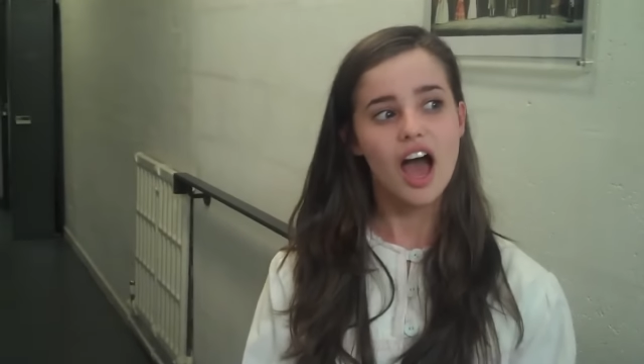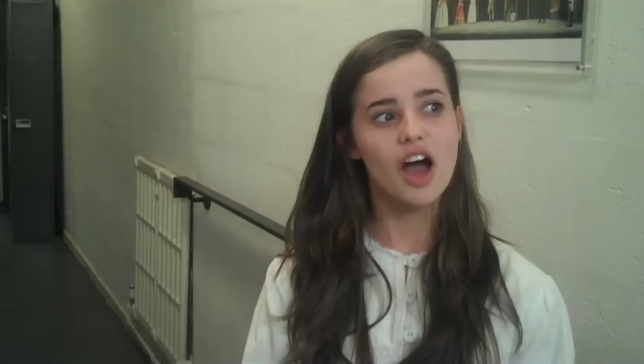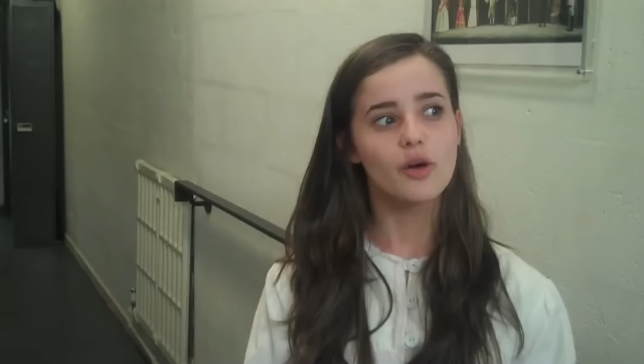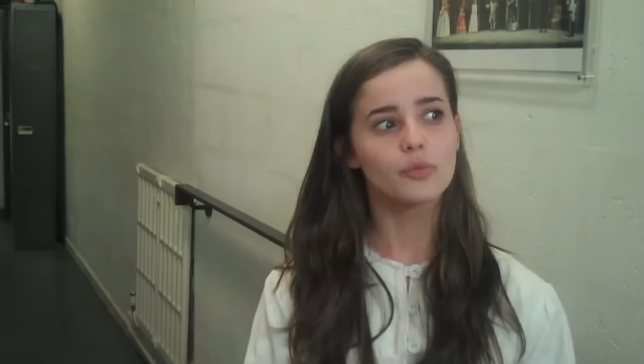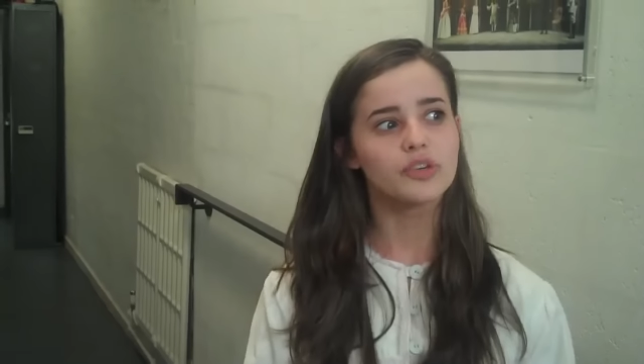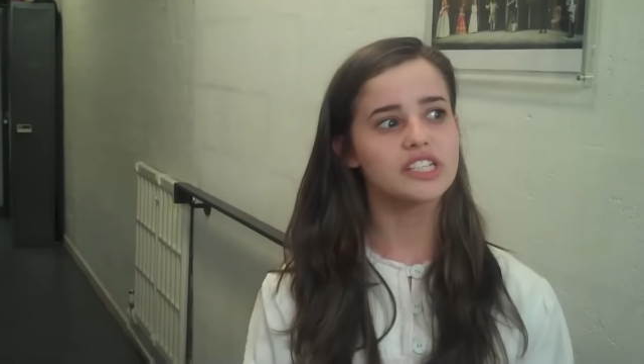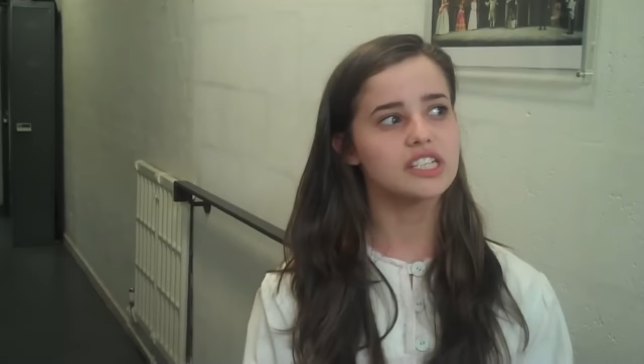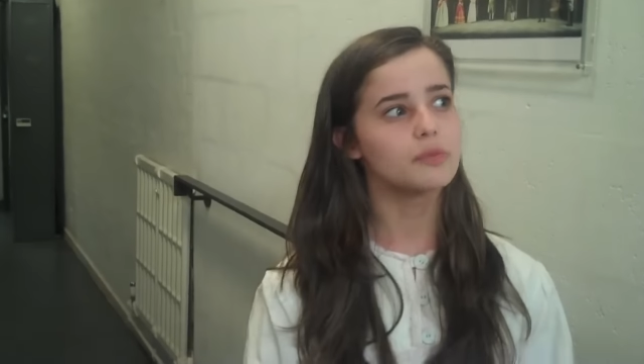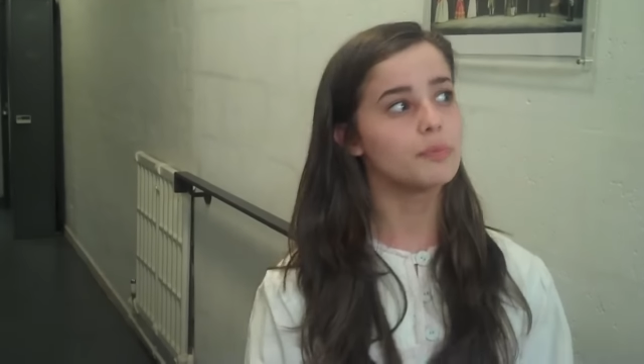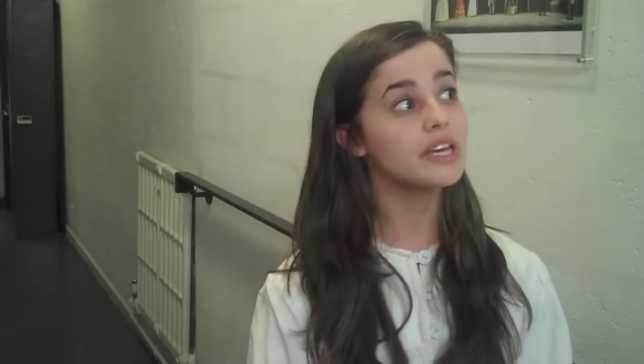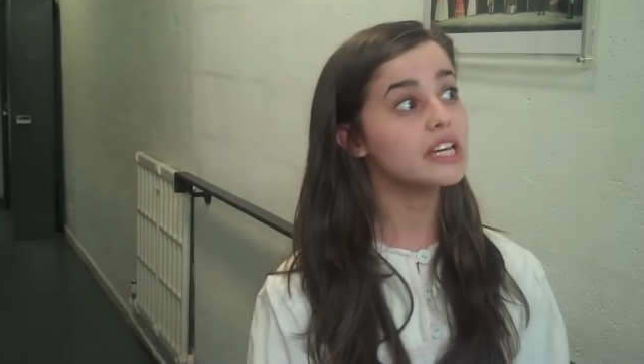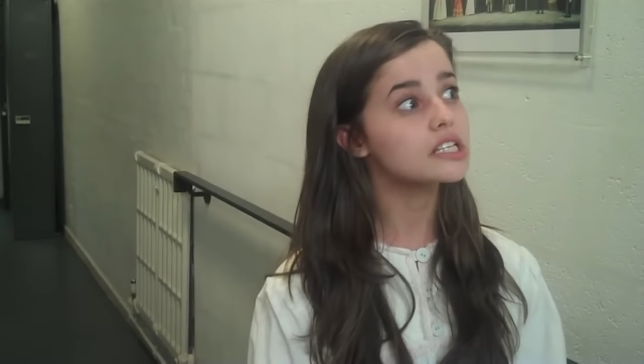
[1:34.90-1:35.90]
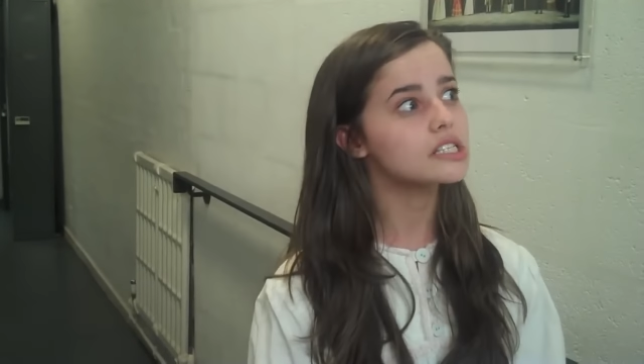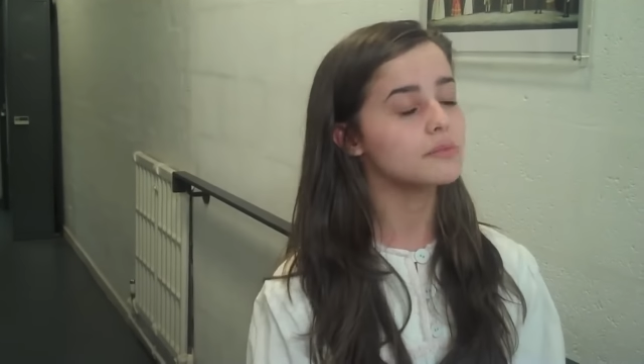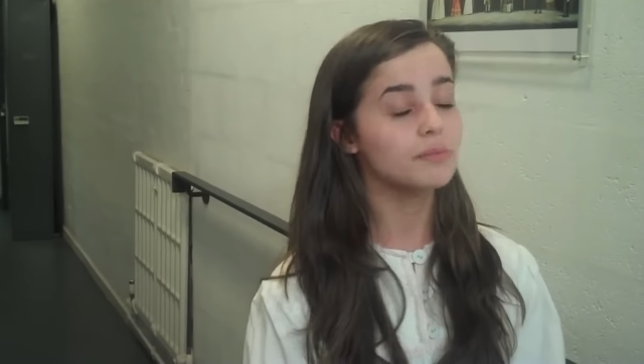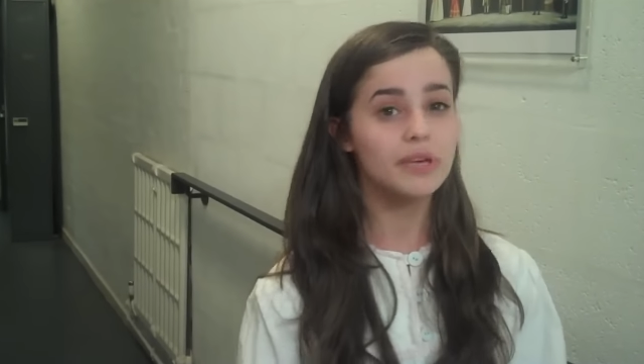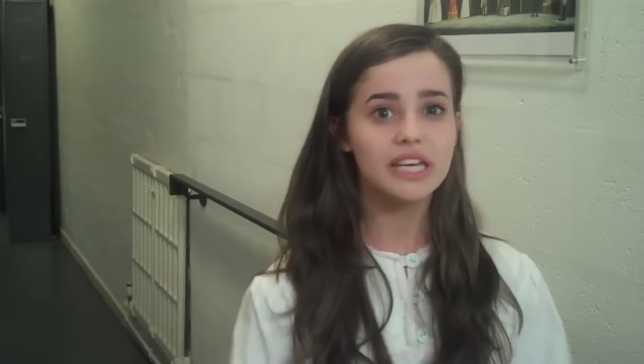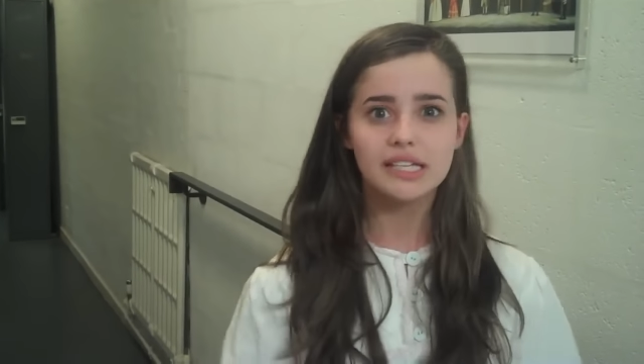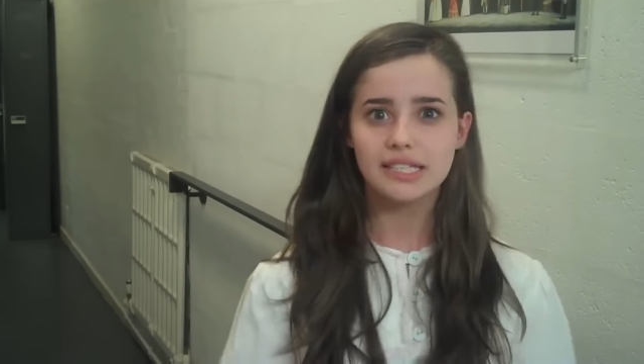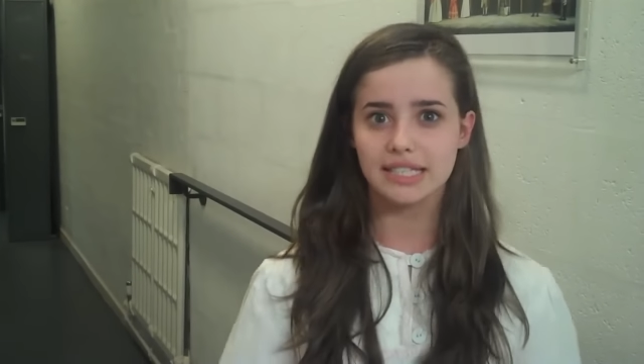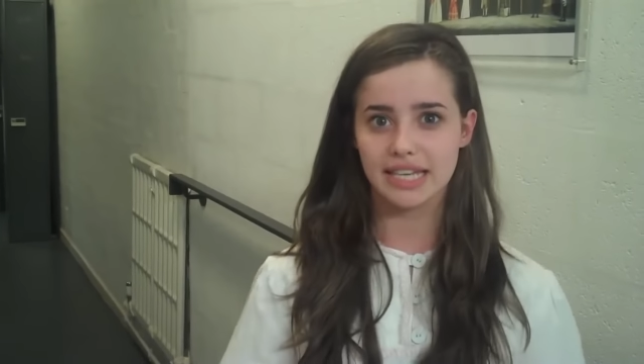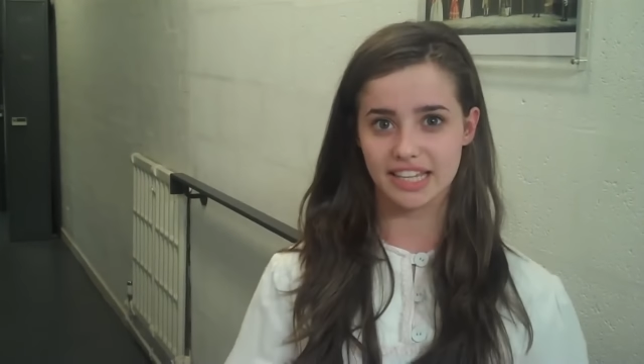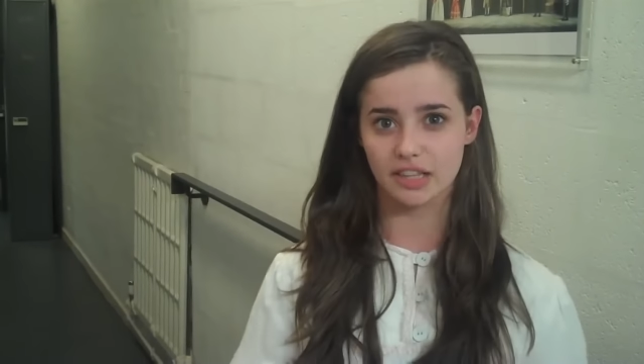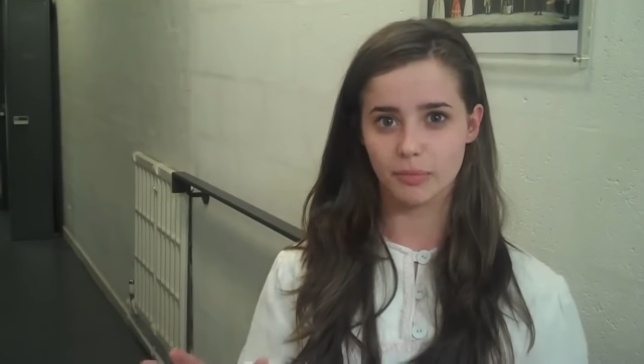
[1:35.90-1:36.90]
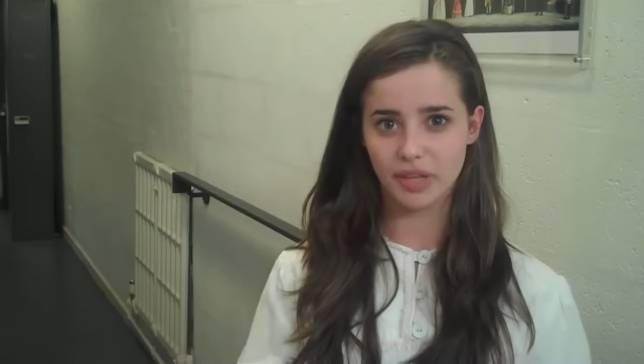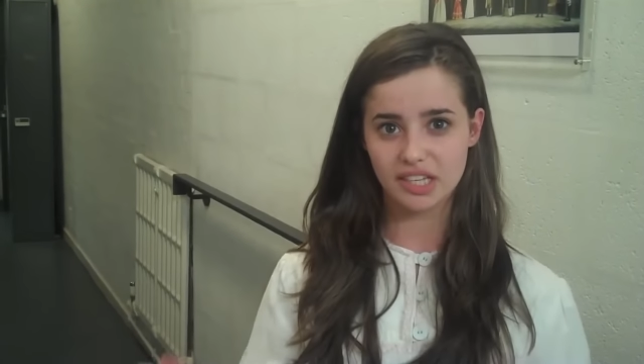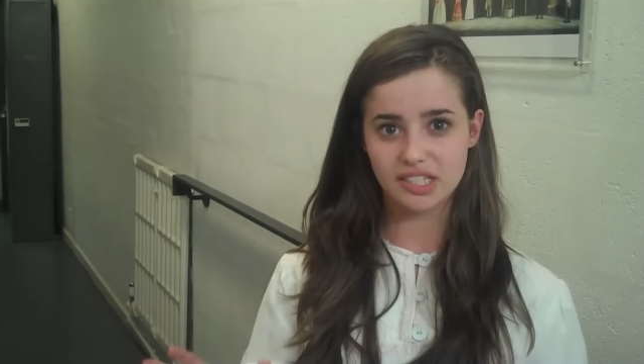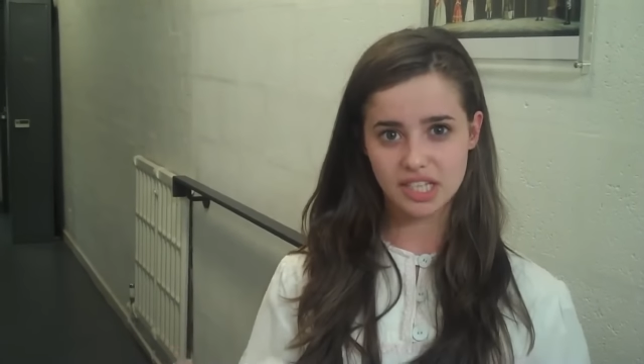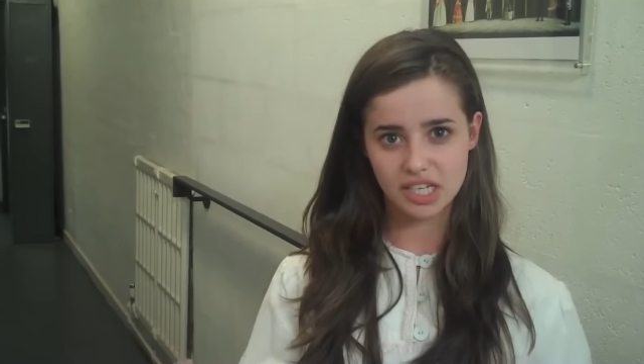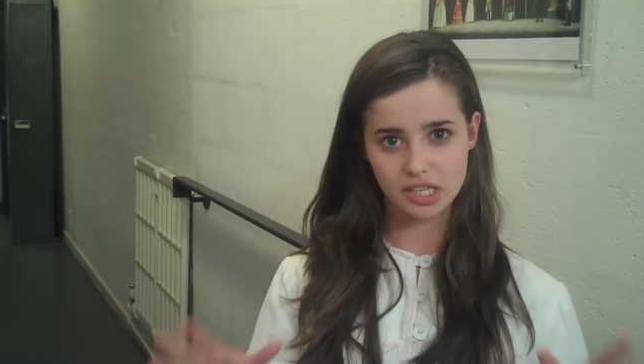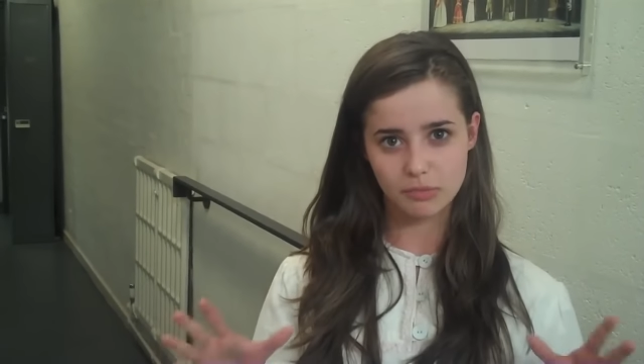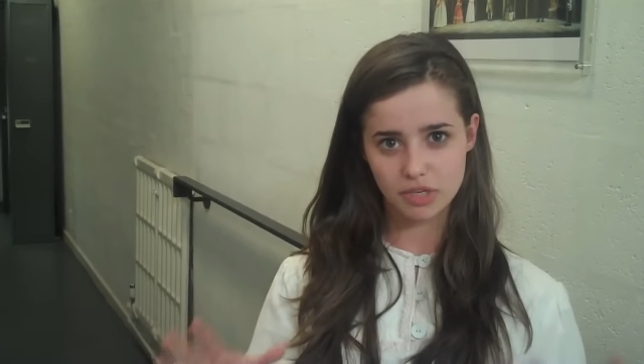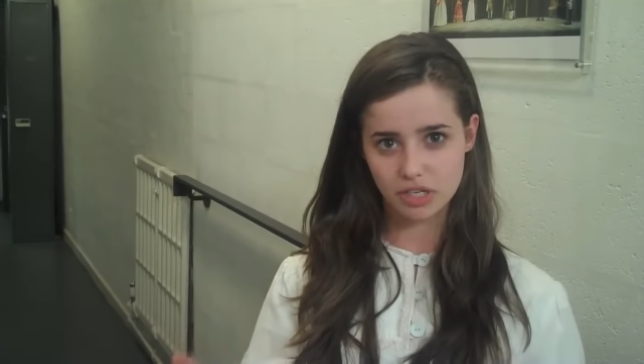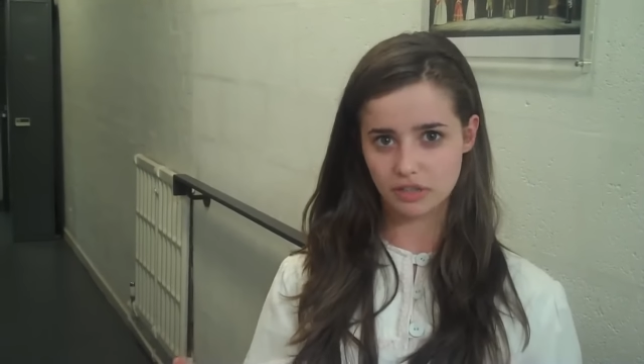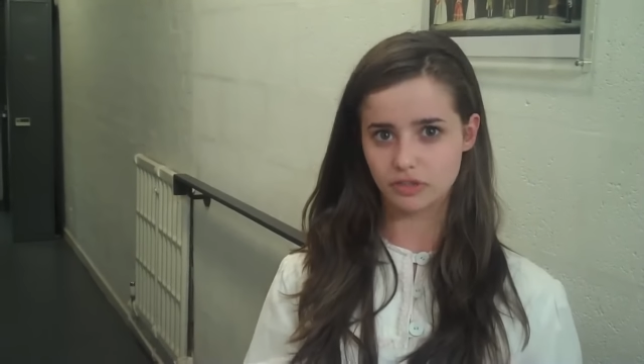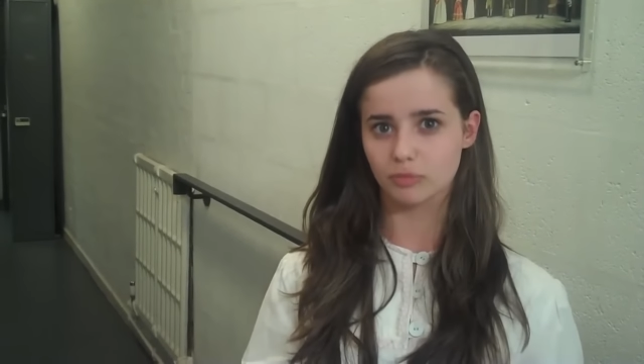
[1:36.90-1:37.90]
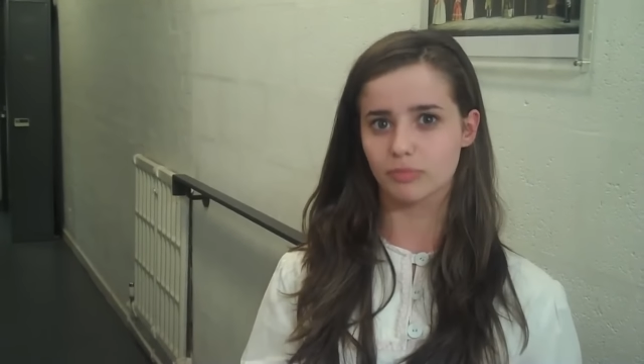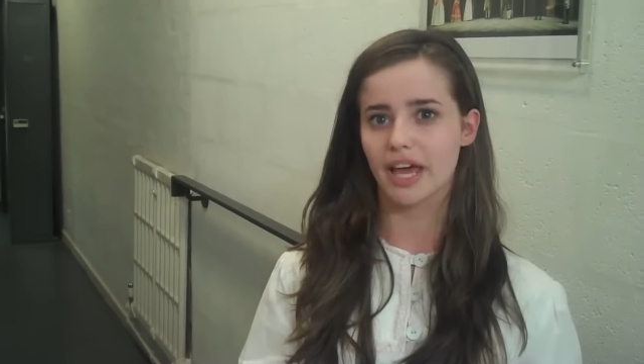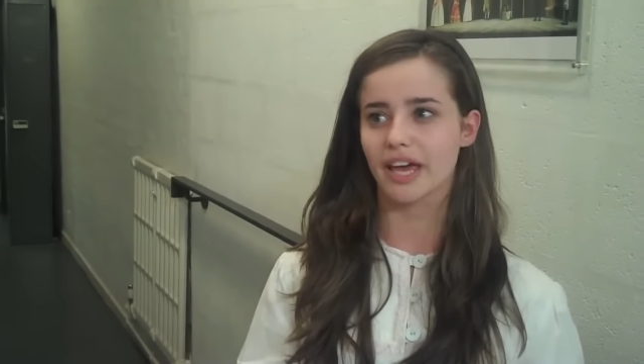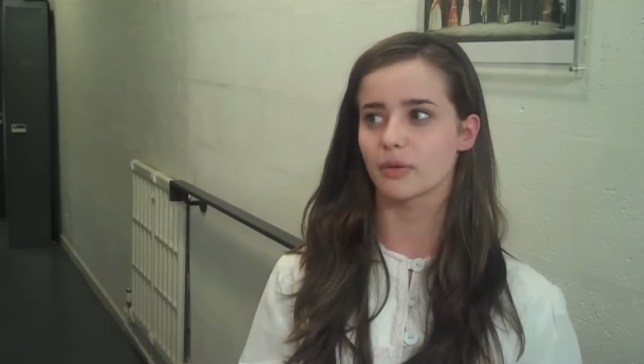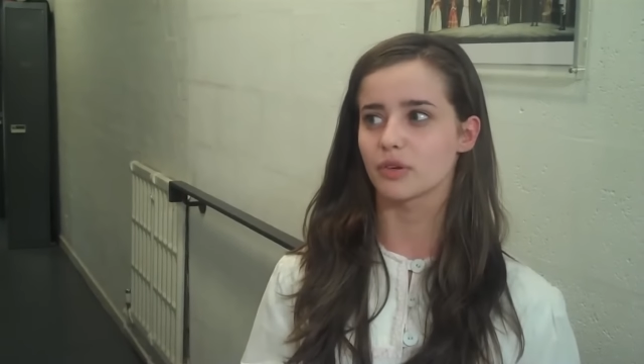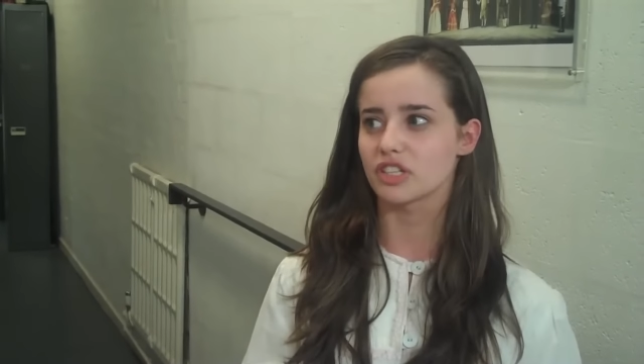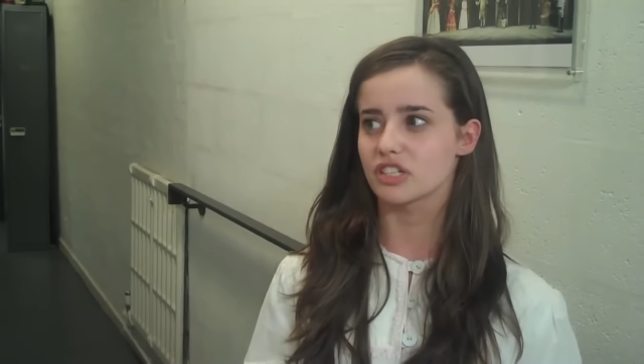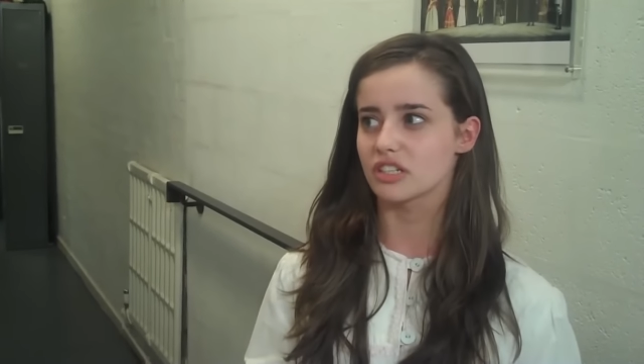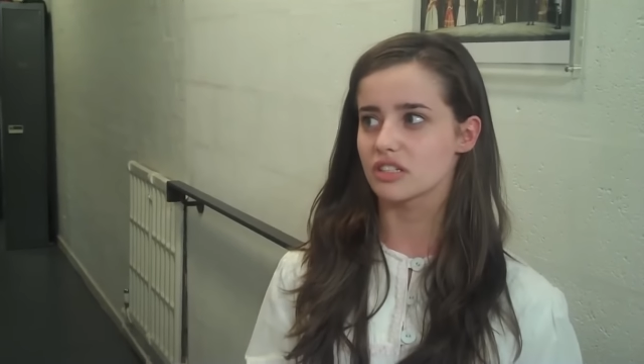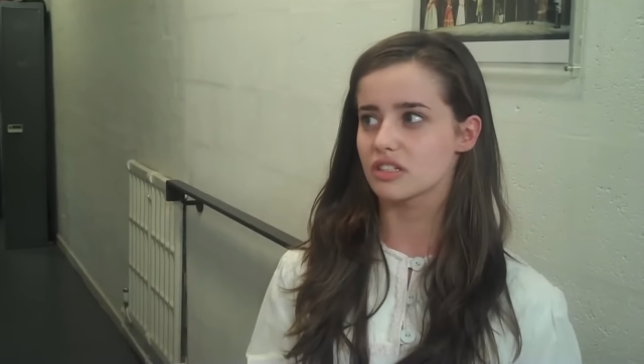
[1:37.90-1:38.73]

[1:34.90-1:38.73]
Um, we did a big, big scene, the big scene in the middle of the play, which uh -huh.